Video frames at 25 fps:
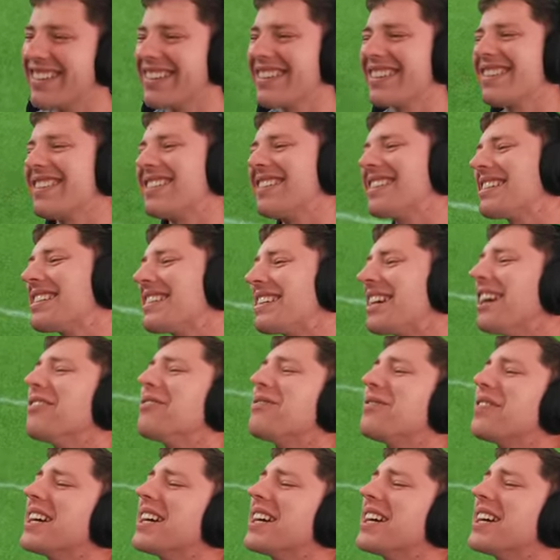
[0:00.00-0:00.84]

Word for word: it's just a shit